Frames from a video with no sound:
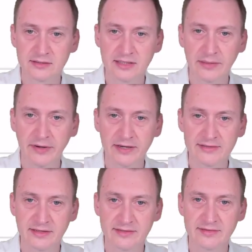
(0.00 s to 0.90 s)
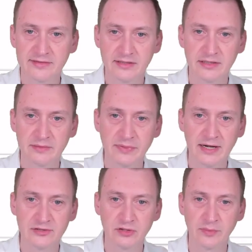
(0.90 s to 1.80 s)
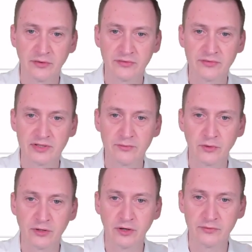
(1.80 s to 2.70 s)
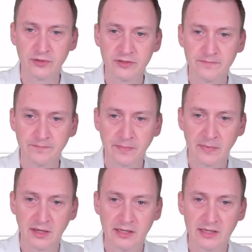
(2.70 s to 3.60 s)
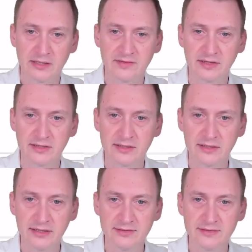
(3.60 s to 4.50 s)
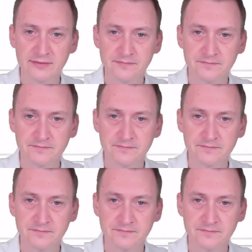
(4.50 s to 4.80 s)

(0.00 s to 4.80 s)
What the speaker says: gigabytes, that's a partial amount of the 100, and say next.